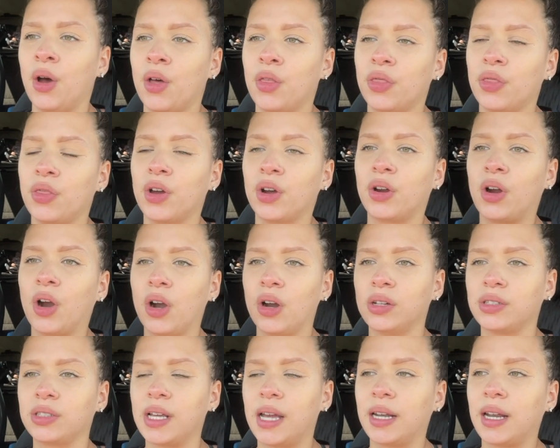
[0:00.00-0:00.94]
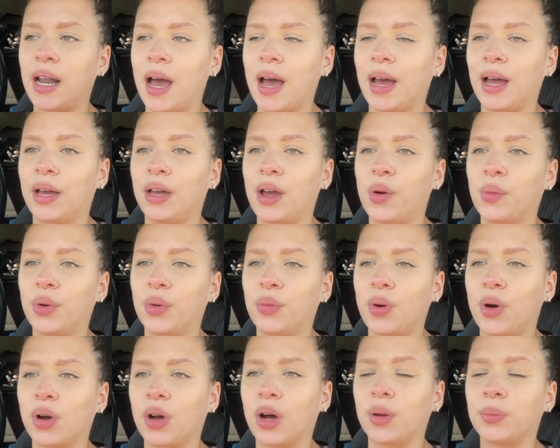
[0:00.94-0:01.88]
the girls and I, we
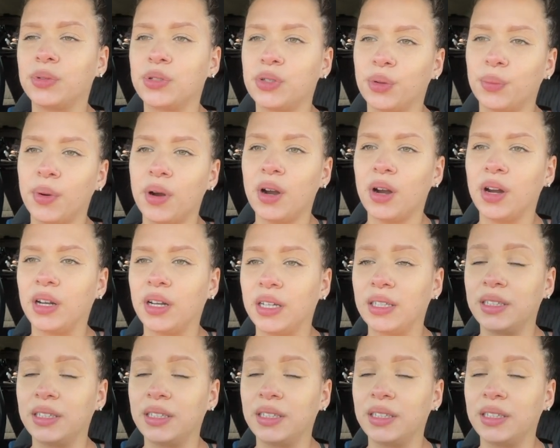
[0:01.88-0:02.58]
woke up super early.